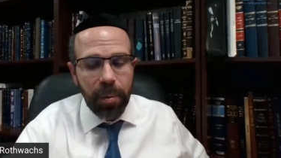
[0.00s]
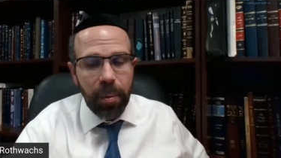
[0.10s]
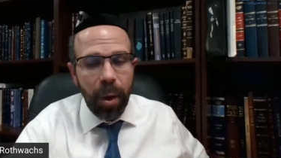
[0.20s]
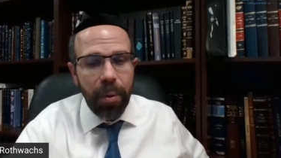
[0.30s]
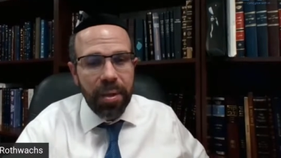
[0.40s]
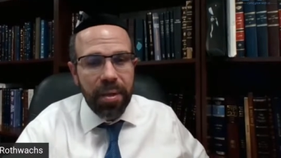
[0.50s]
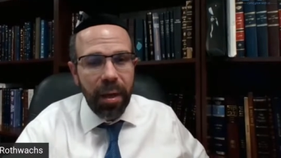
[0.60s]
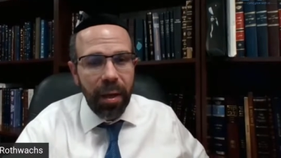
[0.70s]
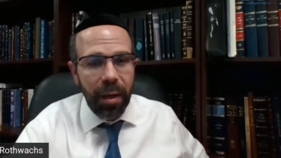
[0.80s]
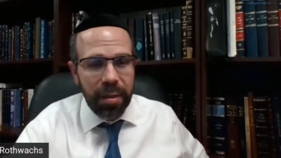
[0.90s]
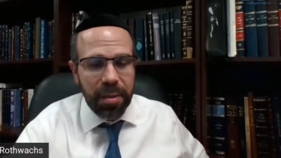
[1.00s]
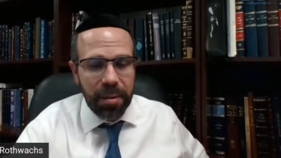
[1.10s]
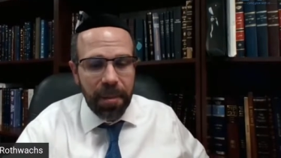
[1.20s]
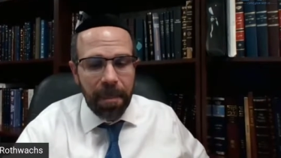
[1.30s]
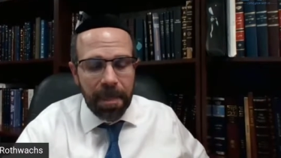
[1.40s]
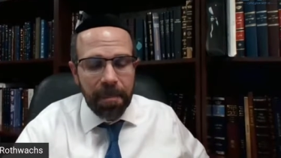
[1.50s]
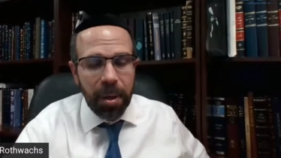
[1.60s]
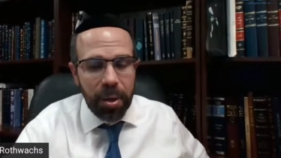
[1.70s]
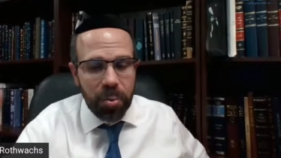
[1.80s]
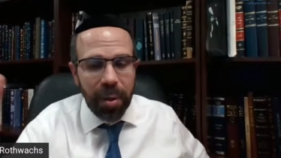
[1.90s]
woe is to us,
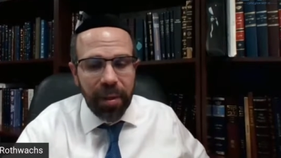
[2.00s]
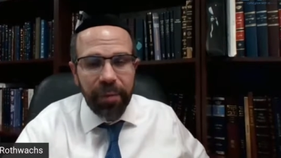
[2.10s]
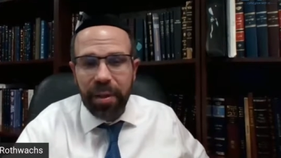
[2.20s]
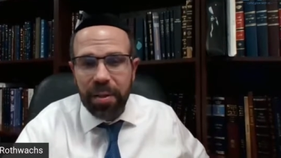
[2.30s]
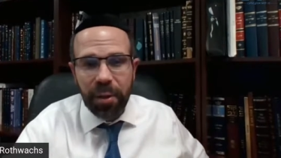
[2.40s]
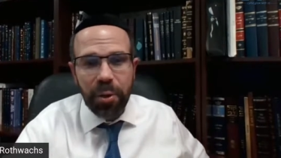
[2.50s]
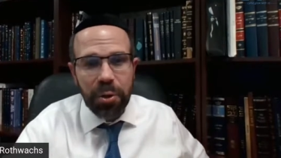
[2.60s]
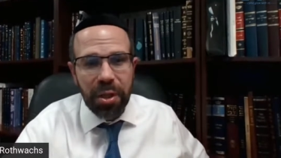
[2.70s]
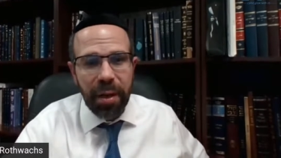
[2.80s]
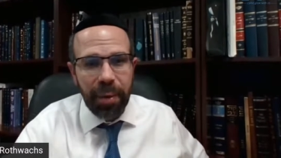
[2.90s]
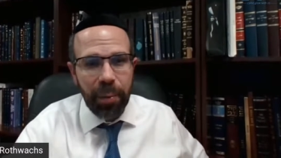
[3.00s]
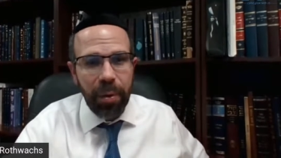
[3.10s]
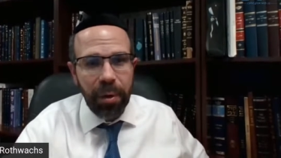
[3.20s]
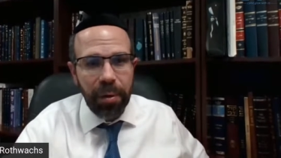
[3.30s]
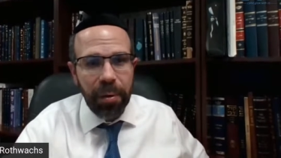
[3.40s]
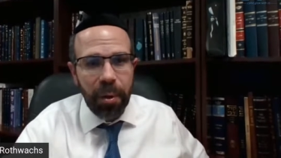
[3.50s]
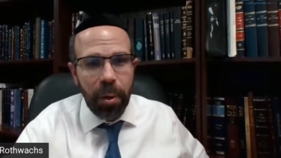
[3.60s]
because we live in this illusionary world.